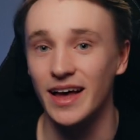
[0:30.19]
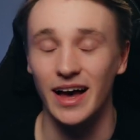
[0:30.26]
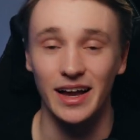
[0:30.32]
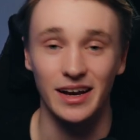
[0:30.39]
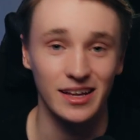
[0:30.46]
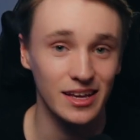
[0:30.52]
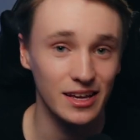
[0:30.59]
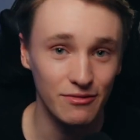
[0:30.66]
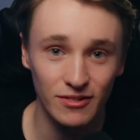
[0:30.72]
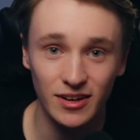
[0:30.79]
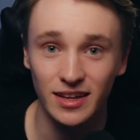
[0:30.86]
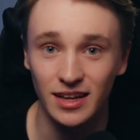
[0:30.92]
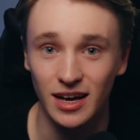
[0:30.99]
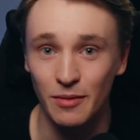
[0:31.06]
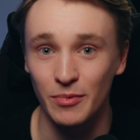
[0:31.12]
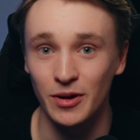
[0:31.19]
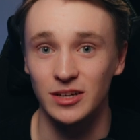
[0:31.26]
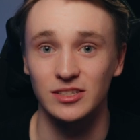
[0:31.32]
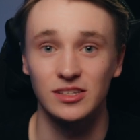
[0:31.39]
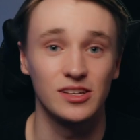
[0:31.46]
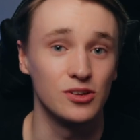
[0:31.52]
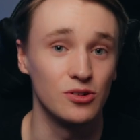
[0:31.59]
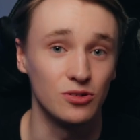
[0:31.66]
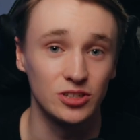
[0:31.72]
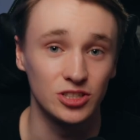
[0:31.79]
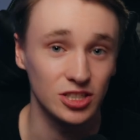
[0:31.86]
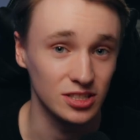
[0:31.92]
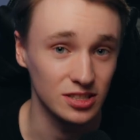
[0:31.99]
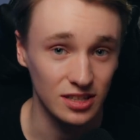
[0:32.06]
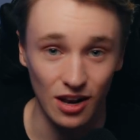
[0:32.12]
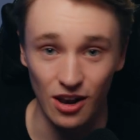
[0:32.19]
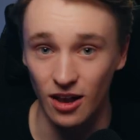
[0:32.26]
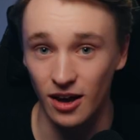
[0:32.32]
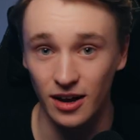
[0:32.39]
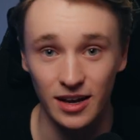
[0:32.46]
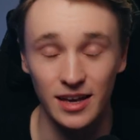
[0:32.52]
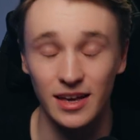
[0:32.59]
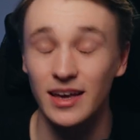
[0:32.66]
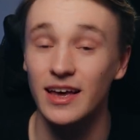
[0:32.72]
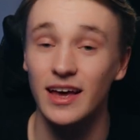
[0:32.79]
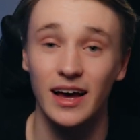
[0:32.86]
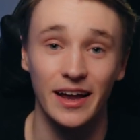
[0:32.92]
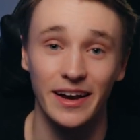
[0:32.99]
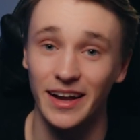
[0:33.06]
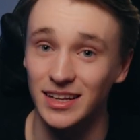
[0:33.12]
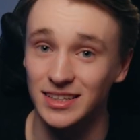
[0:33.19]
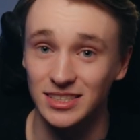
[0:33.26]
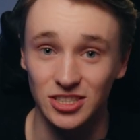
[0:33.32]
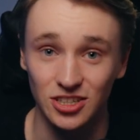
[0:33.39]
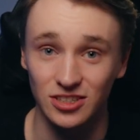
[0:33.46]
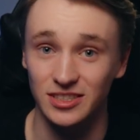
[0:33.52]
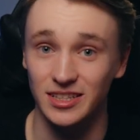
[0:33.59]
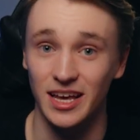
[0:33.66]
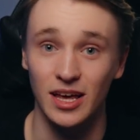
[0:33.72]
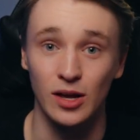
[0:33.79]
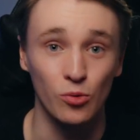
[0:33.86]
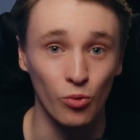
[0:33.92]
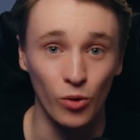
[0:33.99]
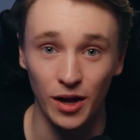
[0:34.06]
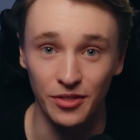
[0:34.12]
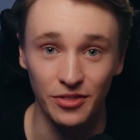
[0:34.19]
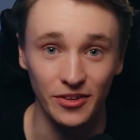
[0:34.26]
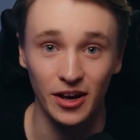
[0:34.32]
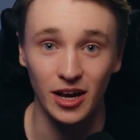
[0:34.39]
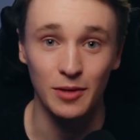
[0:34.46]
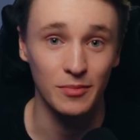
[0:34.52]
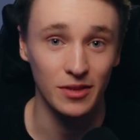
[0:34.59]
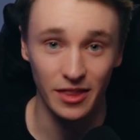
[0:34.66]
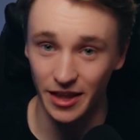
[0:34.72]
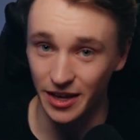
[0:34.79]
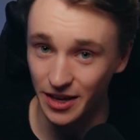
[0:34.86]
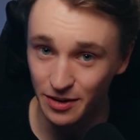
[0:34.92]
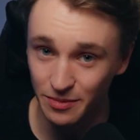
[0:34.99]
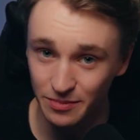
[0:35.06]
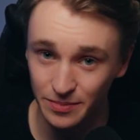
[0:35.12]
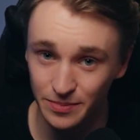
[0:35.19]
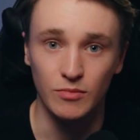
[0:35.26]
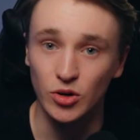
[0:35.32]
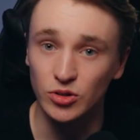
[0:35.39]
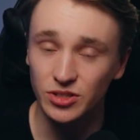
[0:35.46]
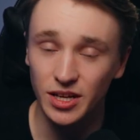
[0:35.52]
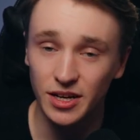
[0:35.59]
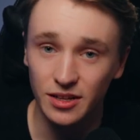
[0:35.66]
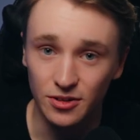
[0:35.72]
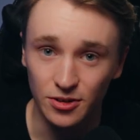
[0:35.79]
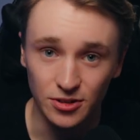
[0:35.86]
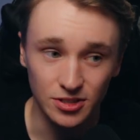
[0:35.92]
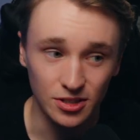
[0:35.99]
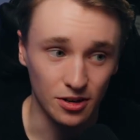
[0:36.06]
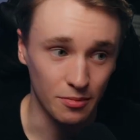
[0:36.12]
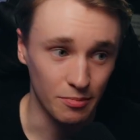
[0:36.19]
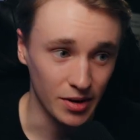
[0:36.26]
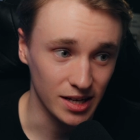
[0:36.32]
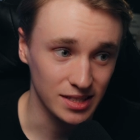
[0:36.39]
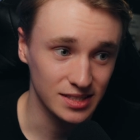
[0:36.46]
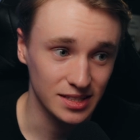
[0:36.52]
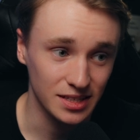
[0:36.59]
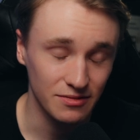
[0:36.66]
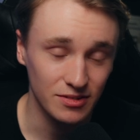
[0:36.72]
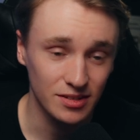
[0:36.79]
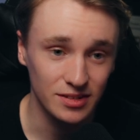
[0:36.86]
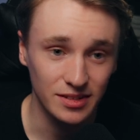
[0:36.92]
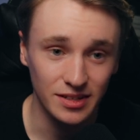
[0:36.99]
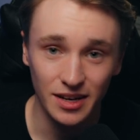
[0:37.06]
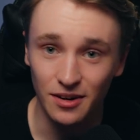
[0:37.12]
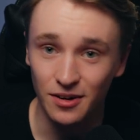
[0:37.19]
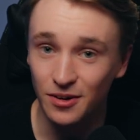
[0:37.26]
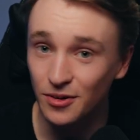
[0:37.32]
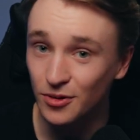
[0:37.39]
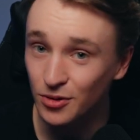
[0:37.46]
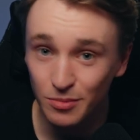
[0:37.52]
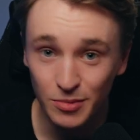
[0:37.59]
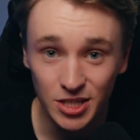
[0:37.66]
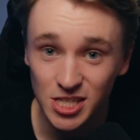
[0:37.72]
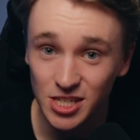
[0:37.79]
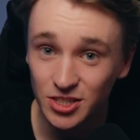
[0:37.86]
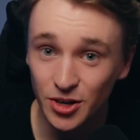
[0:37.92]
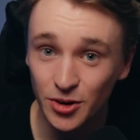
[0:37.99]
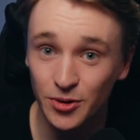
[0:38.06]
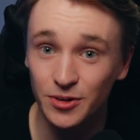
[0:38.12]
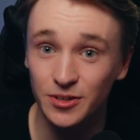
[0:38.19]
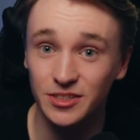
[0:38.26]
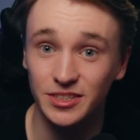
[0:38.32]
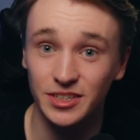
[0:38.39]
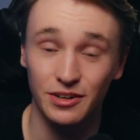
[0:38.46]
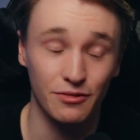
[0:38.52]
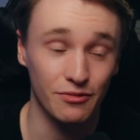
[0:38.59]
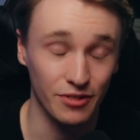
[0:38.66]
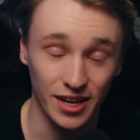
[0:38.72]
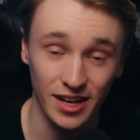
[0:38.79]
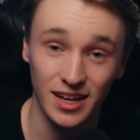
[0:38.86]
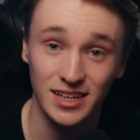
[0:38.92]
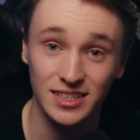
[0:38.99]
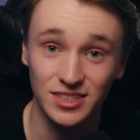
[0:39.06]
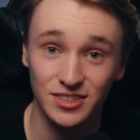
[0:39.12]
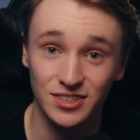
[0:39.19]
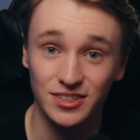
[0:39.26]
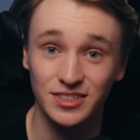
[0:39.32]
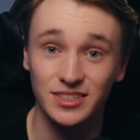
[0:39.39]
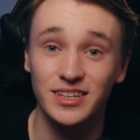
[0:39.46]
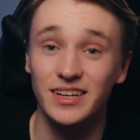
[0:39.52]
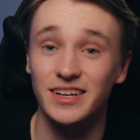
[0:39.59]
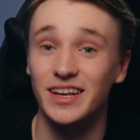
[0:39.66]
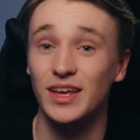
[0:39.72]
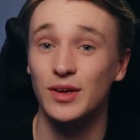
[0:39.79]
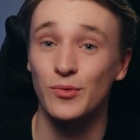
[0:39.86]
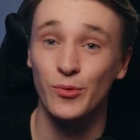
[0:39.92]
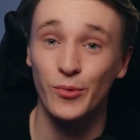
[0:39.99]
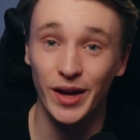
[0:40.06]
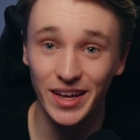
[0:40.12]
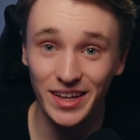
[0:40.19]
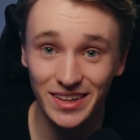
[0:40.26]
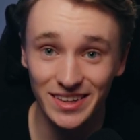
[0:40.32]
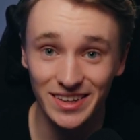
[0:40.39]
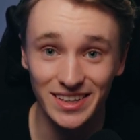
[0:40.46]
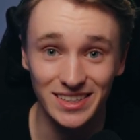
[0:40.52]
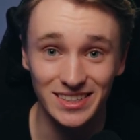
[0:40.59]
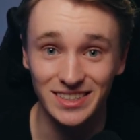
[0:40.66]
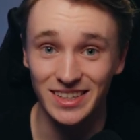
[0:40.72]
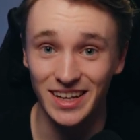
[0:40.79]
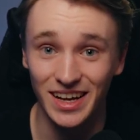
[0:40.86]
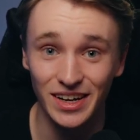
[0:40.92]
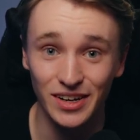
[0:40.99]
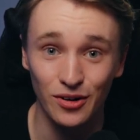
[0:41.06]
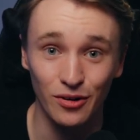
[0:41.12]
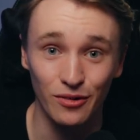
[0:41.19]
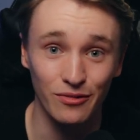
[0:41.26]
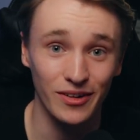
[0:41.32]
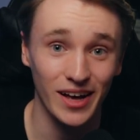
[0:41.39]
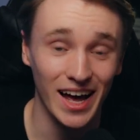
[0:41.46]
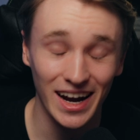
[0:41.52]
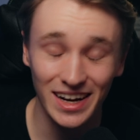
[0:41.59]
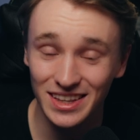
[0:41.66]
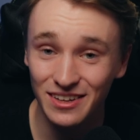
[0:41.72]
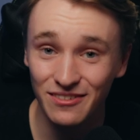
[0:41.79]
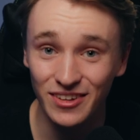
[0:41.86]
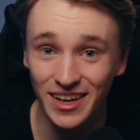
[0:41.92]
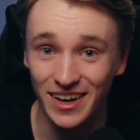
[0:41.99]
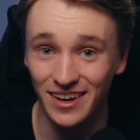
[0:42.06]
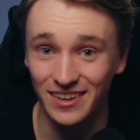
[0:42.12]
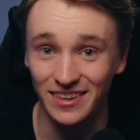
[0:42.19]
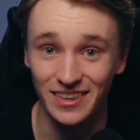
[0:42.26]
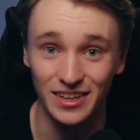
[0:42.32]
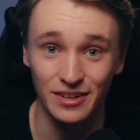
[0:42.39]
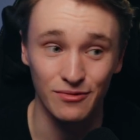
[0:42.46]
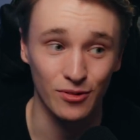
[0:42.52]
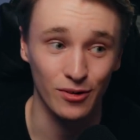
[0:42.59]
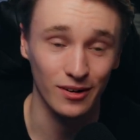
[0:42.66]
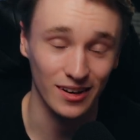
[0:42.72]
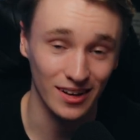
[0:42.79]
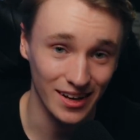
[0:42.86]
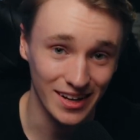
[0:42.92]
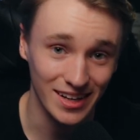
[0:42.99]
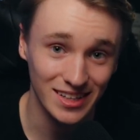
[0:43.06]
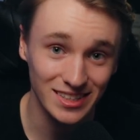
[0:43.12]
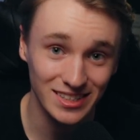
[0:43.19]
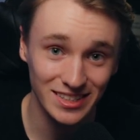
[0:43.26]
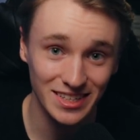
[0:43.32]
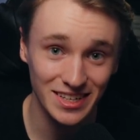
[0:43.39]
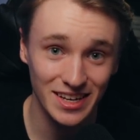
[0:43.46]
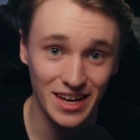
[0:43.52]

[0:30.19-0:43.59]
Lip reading: And if that happens, you're just lucky, and that's just a one-time thing. Most editors are passive. They are not business owners, they're freelancers. They wait instead of actively hunting for clients.